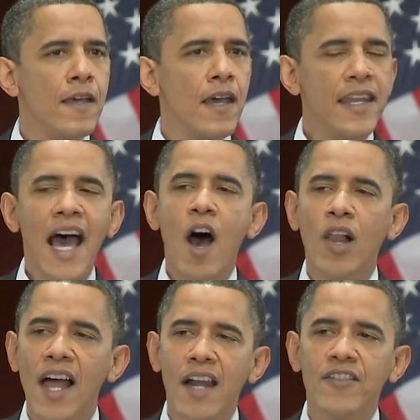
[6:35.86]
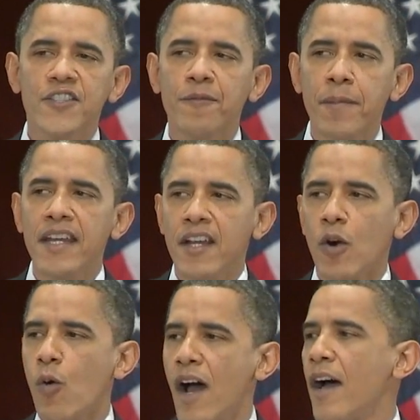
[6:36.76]
And now a lot of us have been here
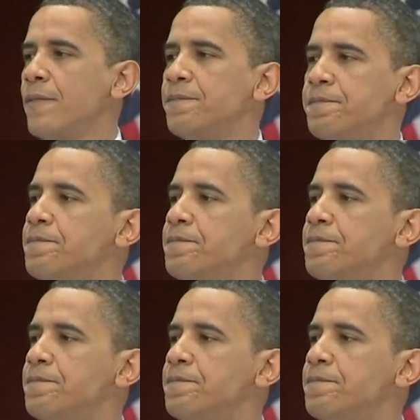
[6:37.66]
a while.